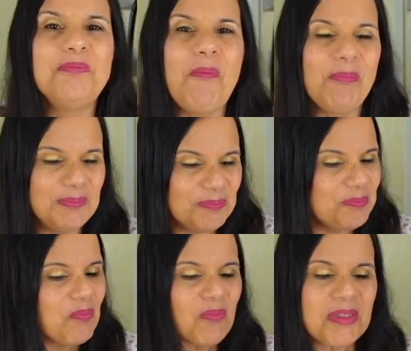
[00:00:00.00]

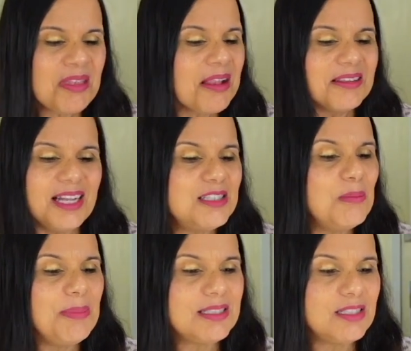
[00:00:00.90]
celebrations besides
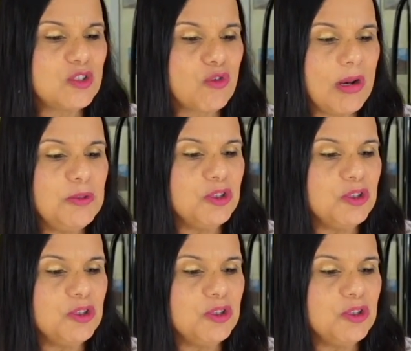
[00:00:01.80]
Christmas and New